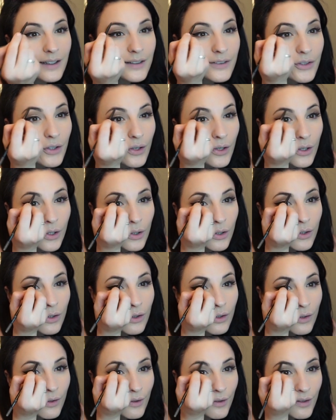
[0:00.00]

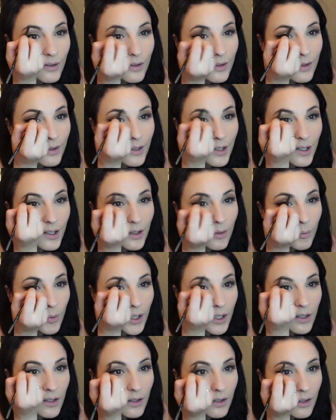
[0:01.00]
So, 6
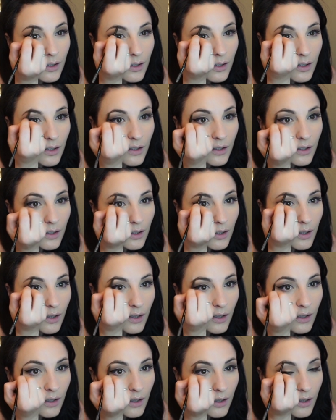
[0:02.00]
months?
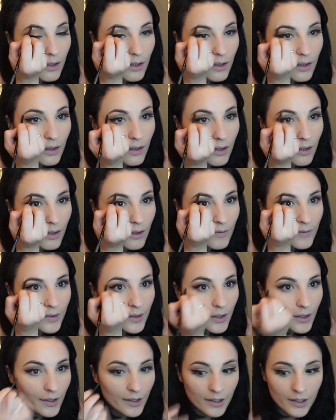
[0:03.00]
I'm
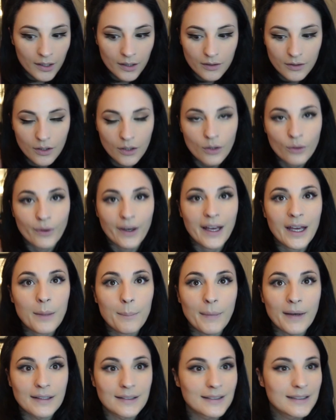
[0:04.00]
sorry, no, 8
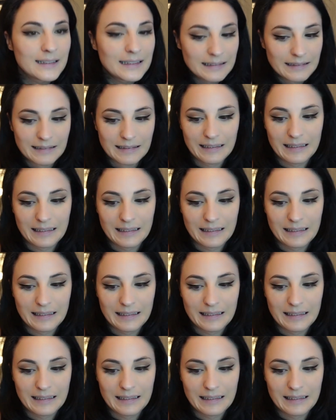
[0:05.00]
months.